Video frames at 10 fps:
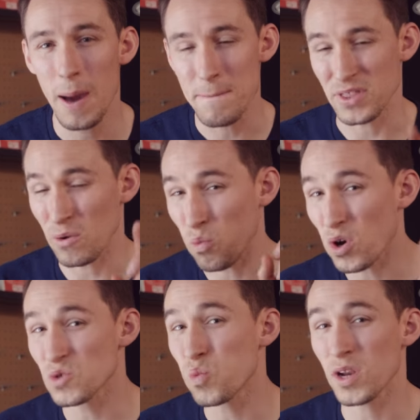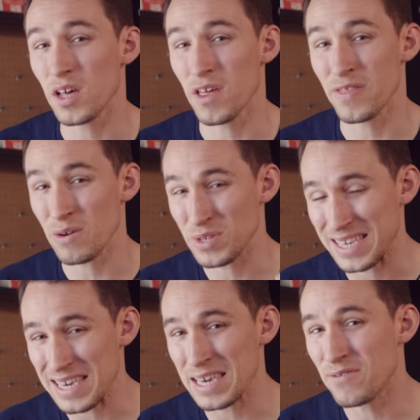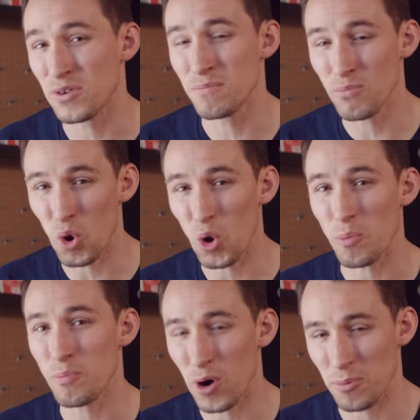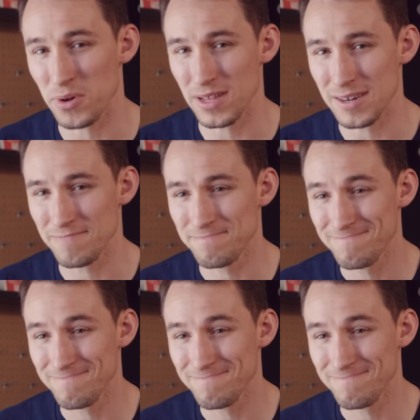but there was one other that was even more popular.